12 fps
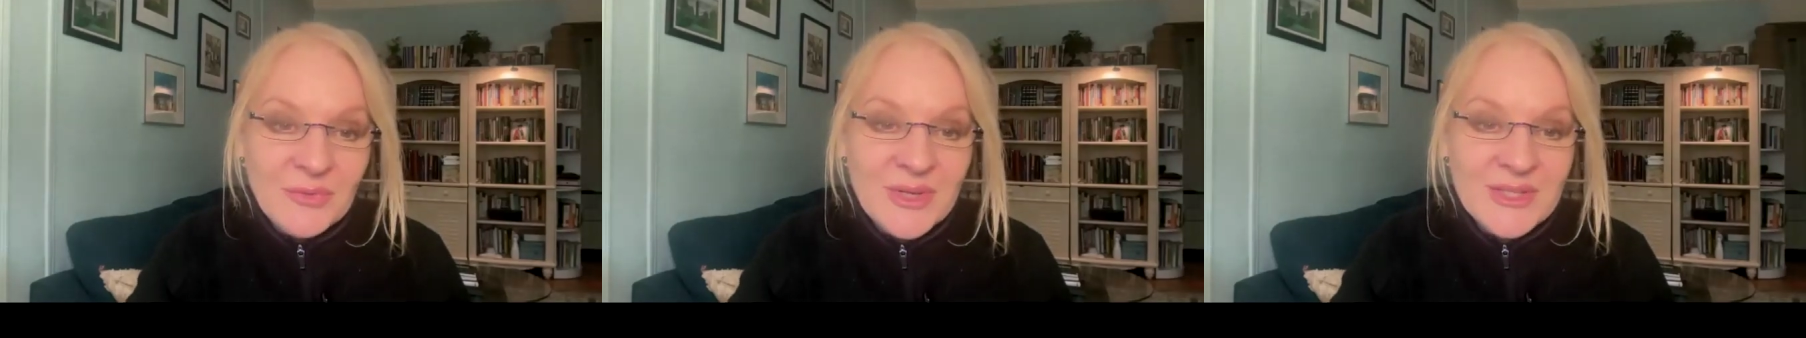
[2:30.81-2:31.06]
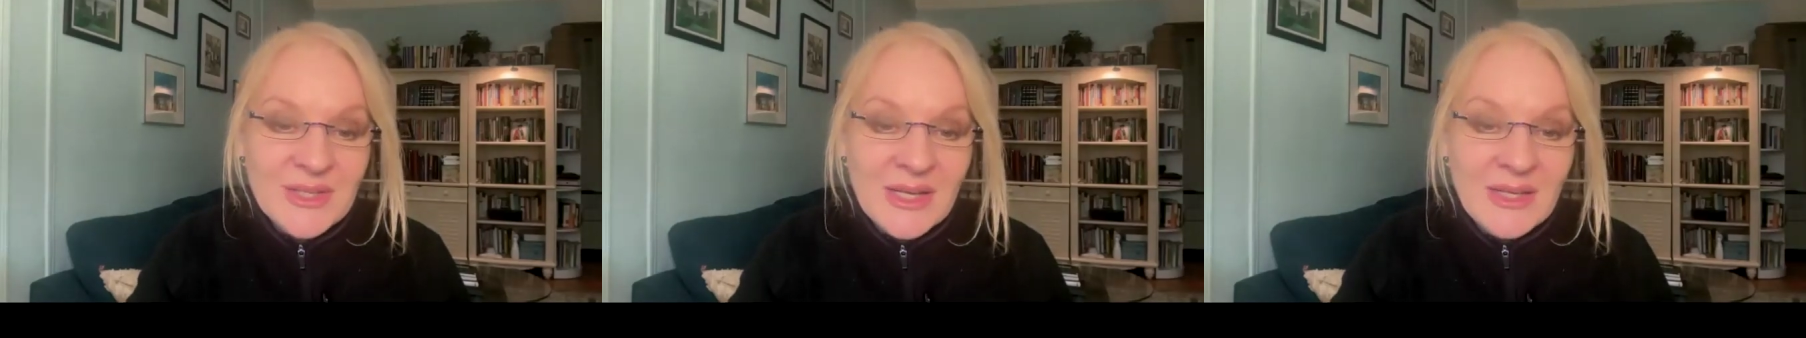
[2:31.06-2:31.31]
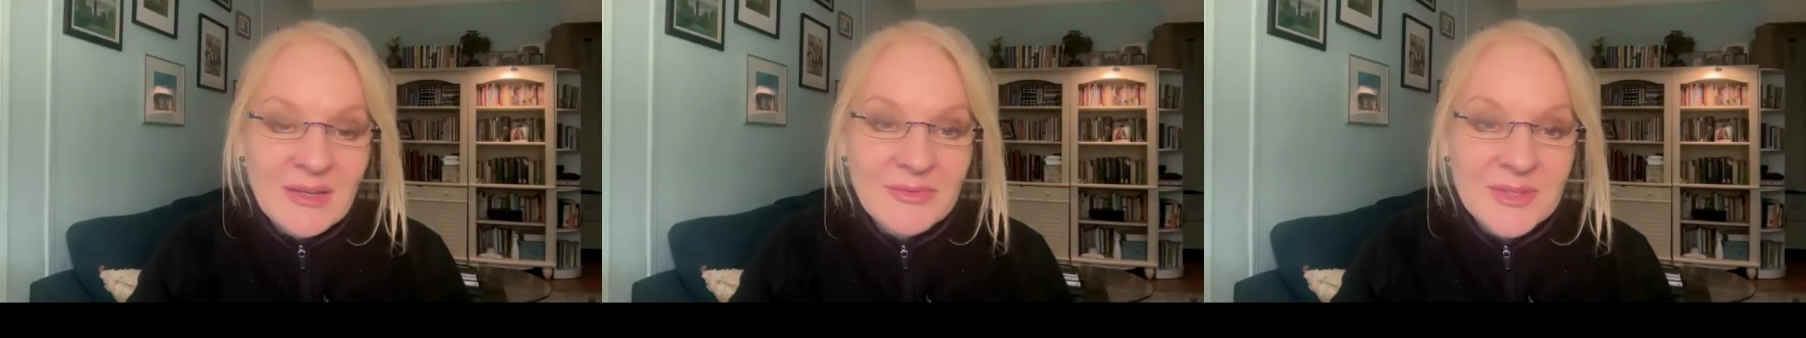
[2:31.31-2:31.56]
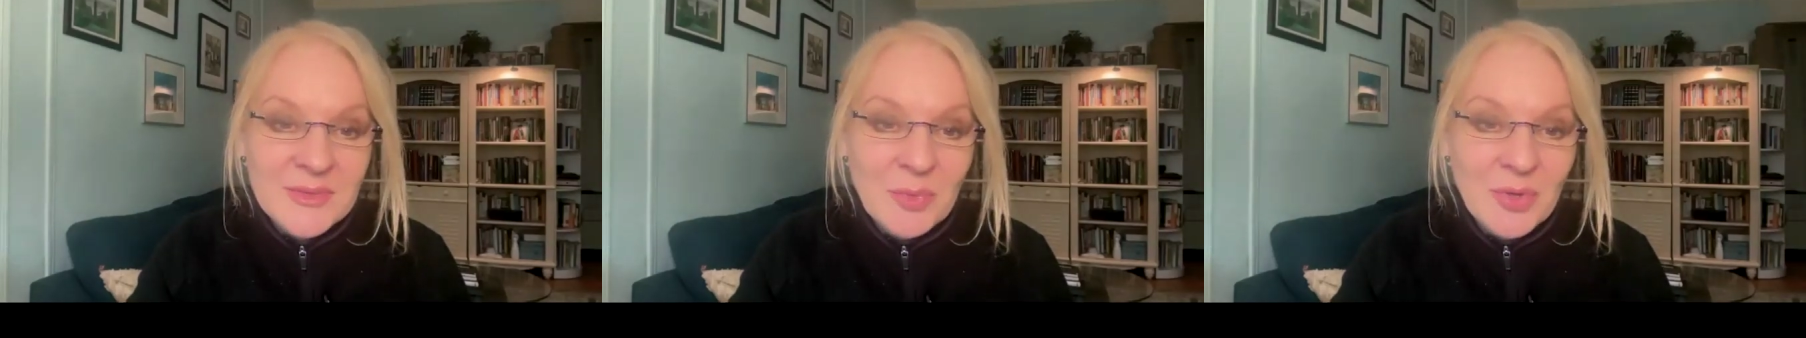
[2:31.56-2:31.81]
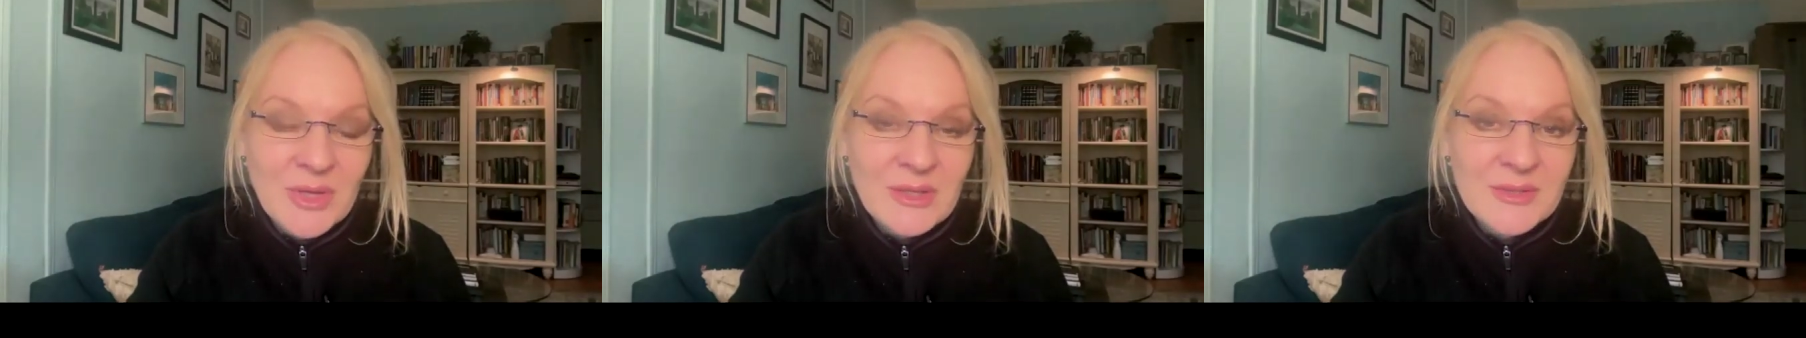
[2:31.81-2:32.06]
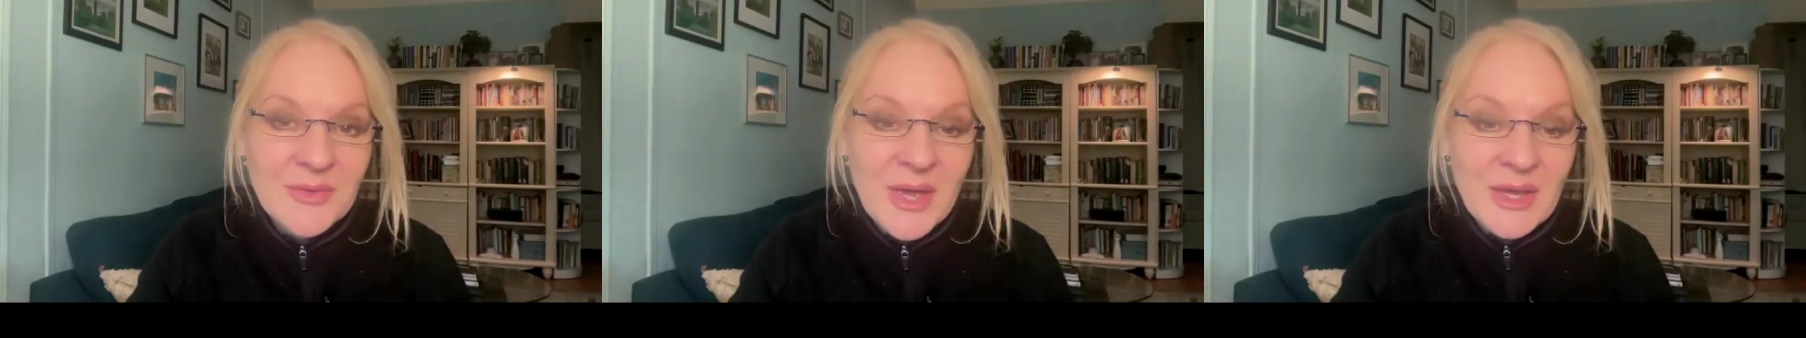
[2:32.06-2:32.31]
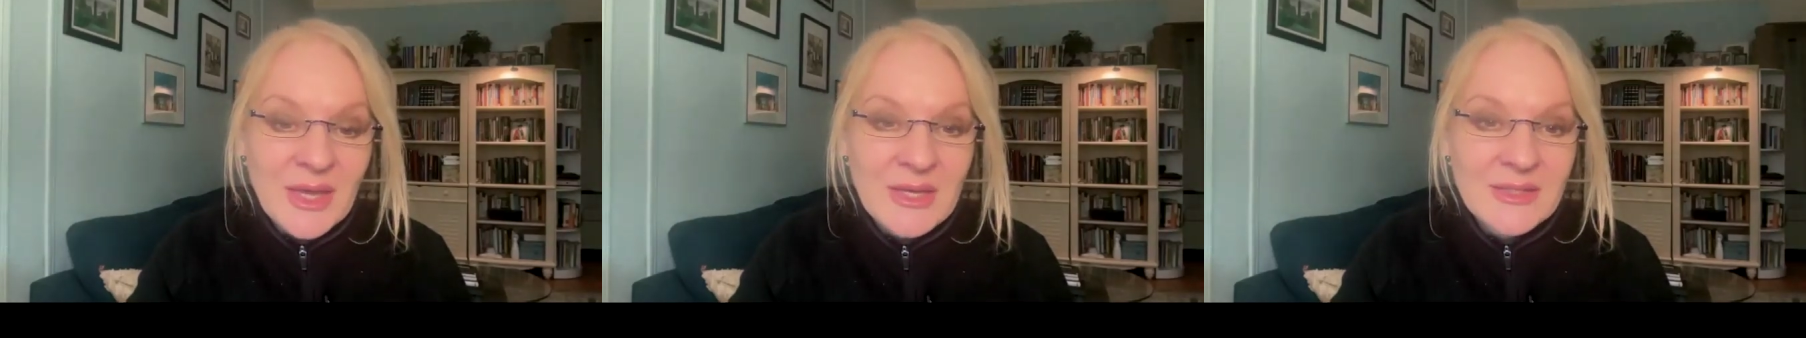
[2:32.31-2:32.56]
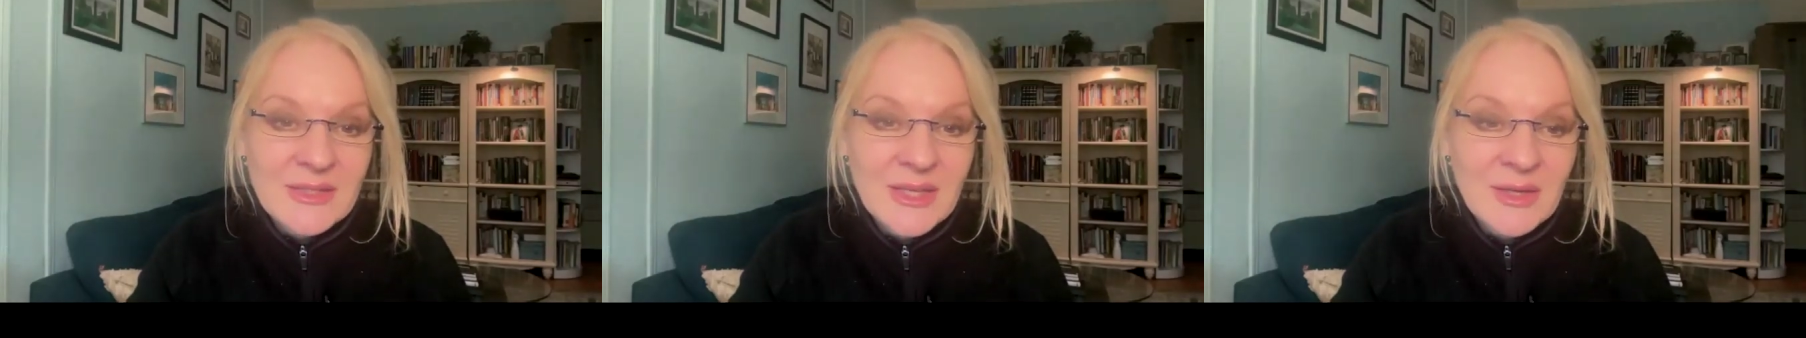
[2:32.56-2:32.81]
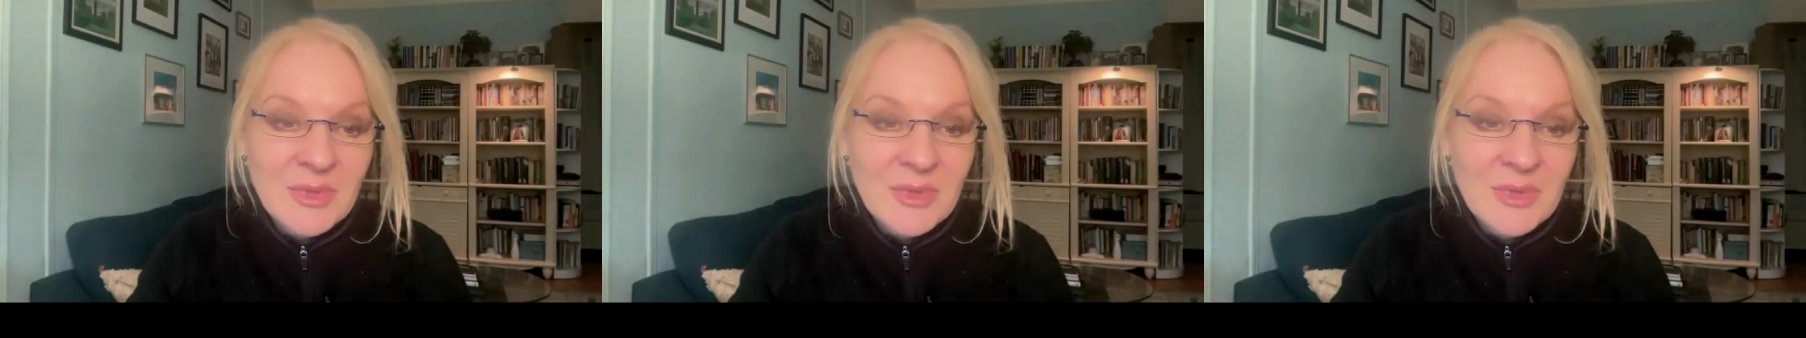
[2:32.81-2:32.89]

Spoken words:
The reason I love this book is that Cayce